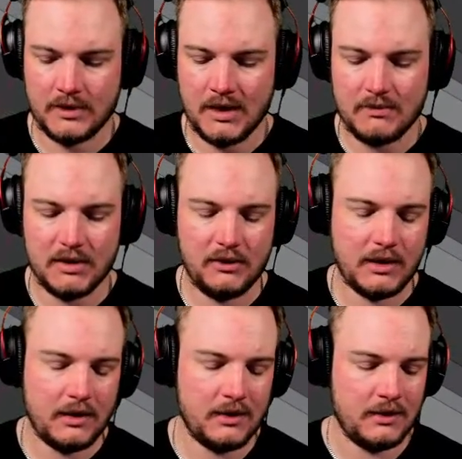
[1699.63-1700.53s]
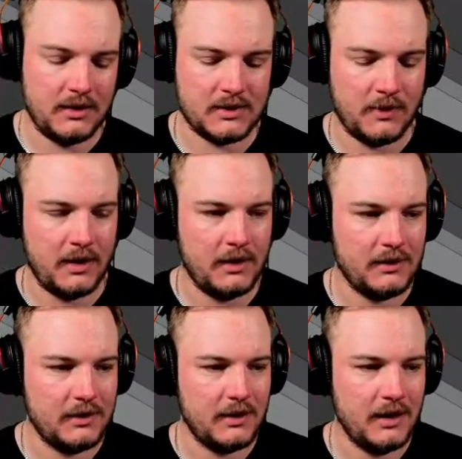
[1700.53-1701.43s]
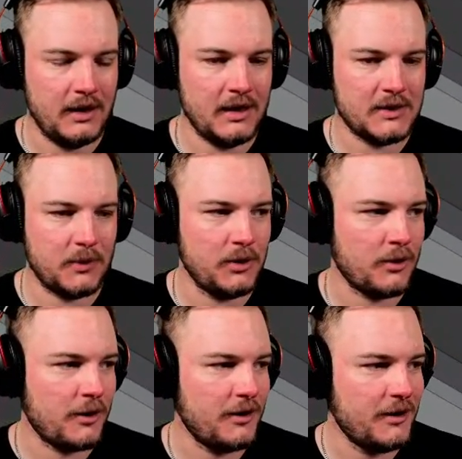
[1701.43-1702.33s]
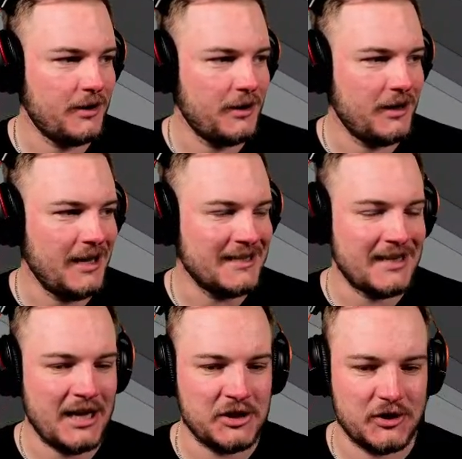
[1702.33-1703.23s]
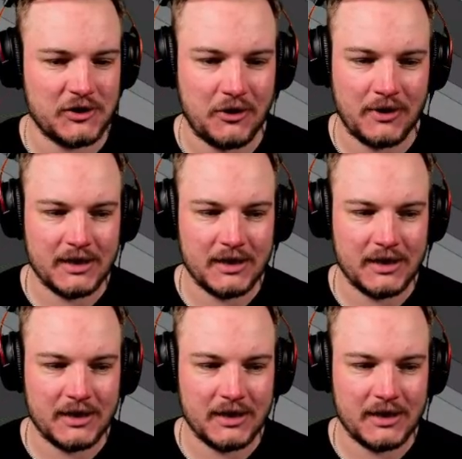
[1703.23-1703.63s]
But look at it this way. It is what your intentions are, right?